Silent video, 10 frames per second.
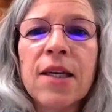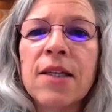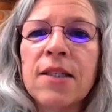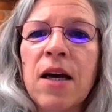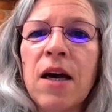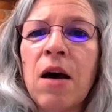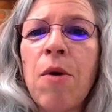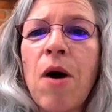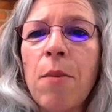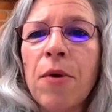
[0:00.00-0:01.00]
is a
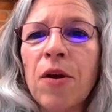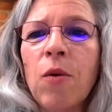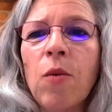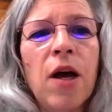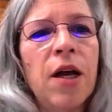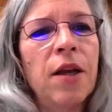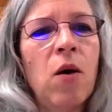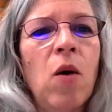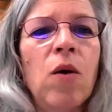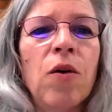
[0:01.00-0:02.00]
popular one,
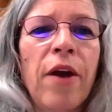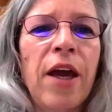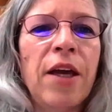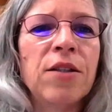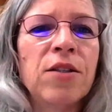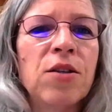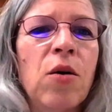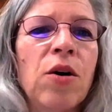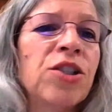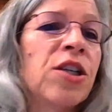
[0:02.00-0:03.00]
whole grains,
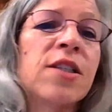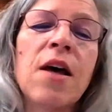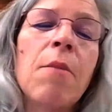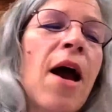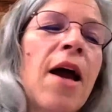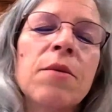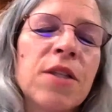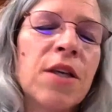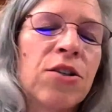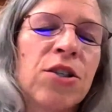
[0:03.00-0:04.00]
or just some items
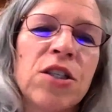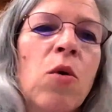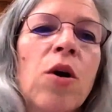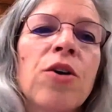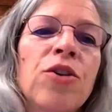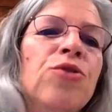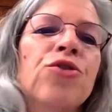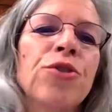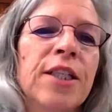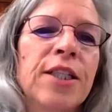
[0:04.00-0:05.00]
that are just more
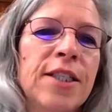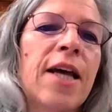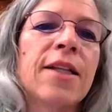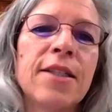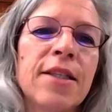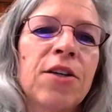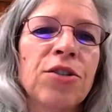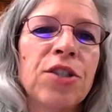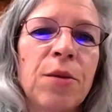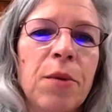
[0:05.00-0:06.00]
nutrient dense than
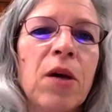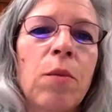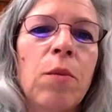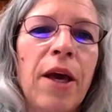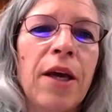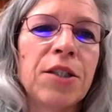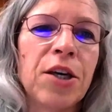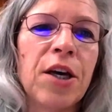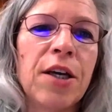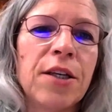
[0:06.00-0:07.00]
your typical baked
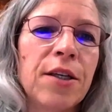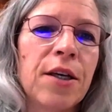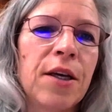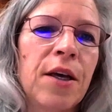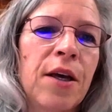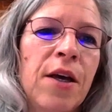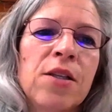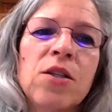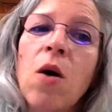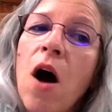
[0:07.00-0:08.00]
good.
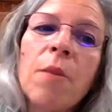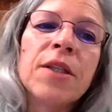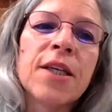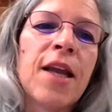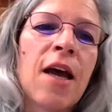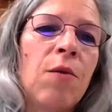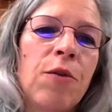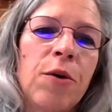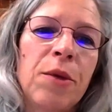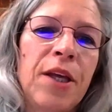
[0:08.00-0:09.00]
So almonds can help
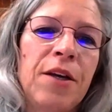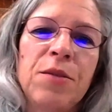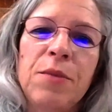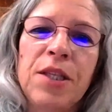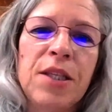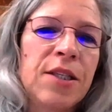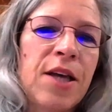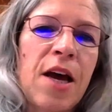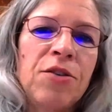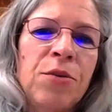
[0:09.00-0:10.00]
formulators meet these
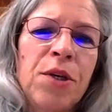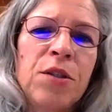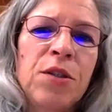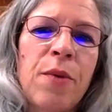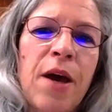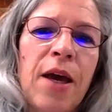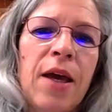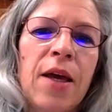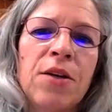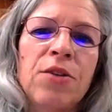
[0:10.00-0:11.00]
attributes by
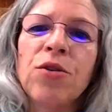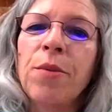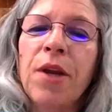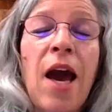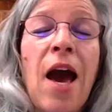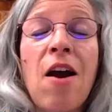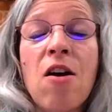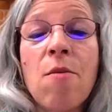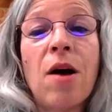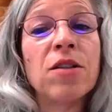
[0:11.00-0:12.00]
contributing higher
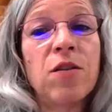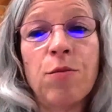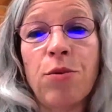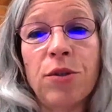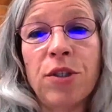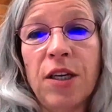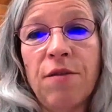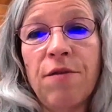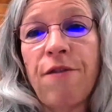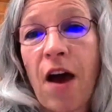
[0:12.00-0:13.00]
amounts of protein
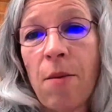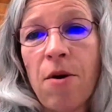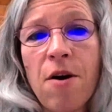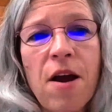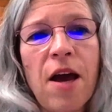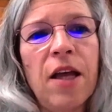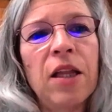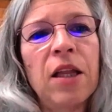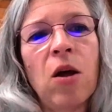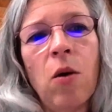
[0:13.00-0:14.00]
and fiber and
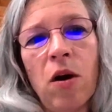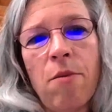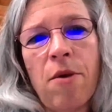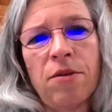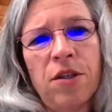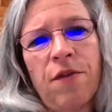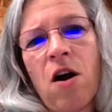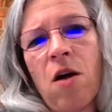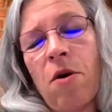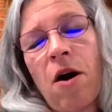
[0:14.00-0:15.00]
lower amounts of
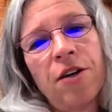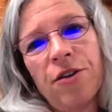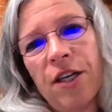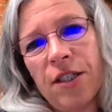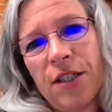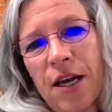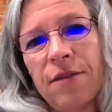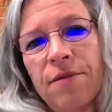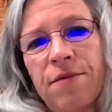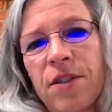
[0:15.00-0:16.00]
carbohydrates
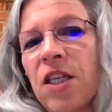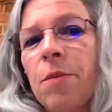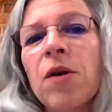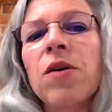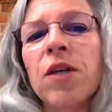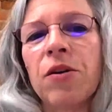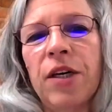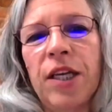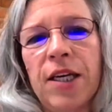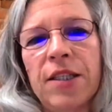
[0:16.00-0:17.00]
than typical
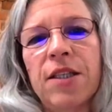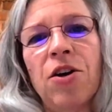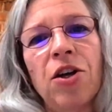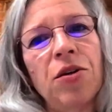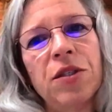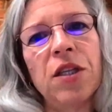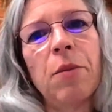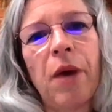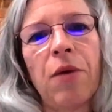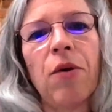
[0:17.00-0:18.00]
ingredients that are used in the
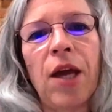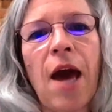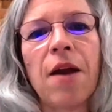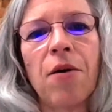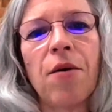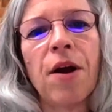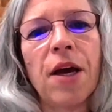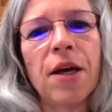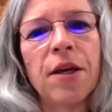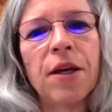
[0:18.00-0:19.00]
bakery
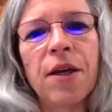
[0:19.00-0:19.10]
category.